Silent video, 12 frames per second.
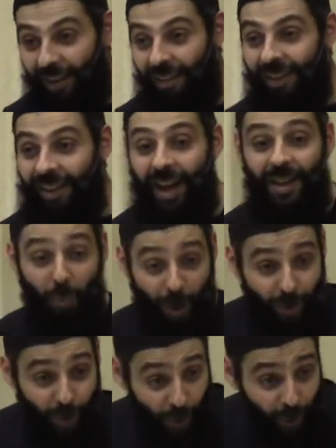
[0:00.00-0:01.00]
Uh, I
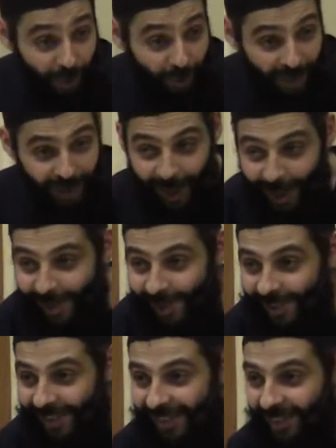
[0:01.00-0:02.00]
want to lower my
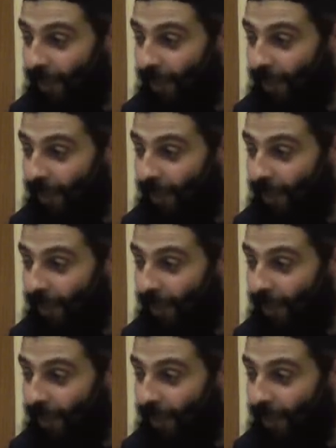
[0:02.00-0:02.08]
gaze.